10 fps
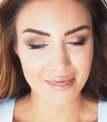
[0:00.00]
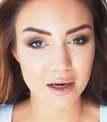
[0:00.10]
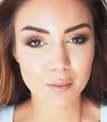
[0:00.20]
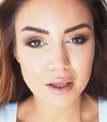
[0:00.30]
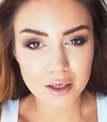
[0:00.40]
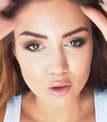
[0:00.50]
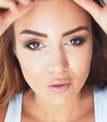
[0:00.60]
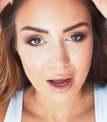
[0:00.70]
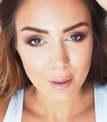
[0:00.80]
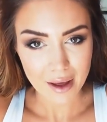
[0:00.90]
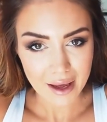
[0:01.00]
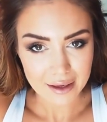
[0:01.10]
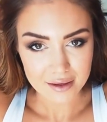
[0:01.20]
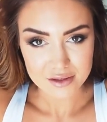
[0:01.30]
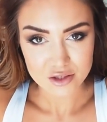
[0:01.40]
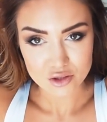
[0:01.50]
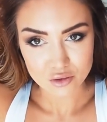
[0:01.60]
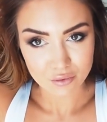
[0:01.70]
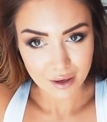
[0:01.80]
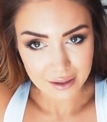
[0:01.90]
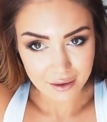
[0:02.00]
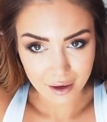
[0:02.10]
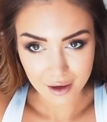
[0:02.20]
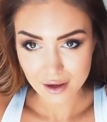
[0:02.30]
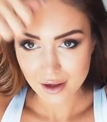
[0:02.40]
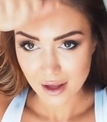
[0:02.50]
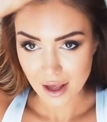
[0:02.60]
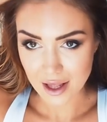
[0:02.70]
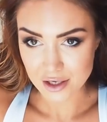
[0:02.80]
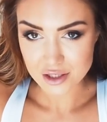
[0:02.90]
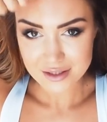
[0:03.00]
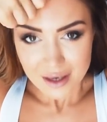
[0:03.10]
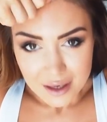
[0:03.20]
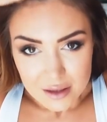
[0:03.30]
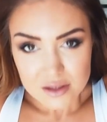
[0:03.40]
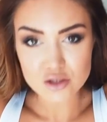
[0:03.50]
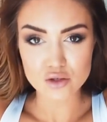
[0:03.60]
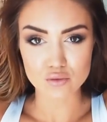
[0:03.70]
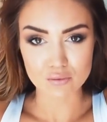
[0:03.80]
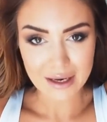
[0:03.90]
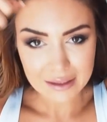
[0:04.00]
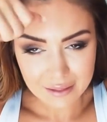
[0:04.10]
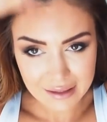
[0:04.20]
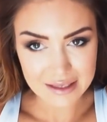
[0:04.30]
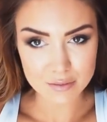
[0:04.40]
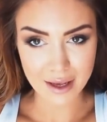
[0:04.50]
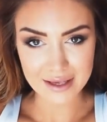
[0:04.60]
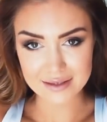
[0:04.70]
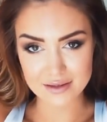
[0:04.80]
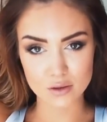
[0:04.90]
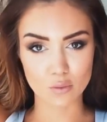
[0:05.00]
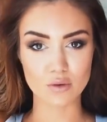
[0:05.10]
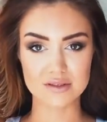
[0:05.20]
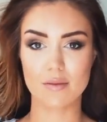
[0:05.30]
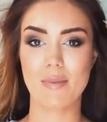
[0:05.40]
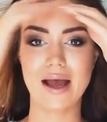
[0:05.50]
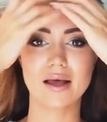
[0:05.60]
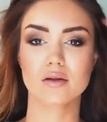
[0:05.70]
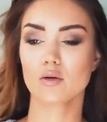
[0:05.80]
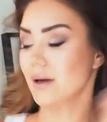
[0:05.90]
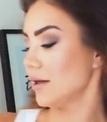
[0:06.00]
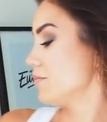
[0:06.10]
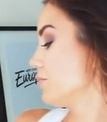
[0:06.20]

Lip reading: And then I'm gonna grab a straightener and just straighten these pieces towards the back a little bit.